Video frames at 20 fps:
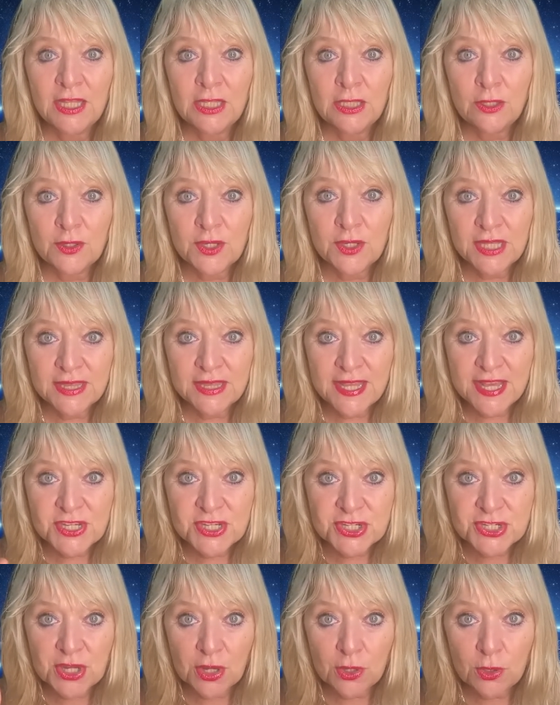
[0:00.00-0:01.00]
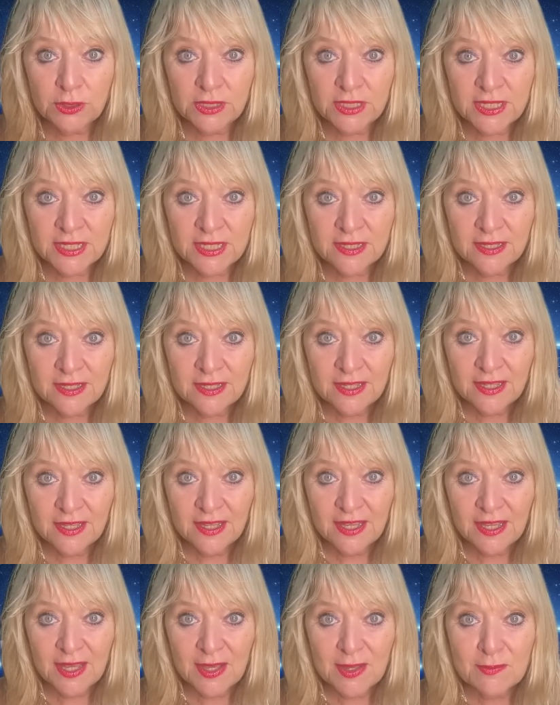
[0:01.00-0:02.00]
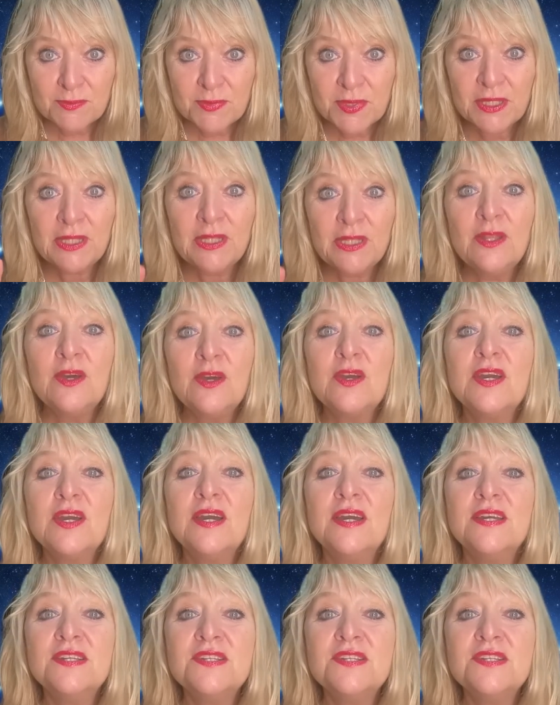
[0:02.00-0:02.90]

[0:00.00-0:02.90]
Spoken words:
Look at their shoulder, but look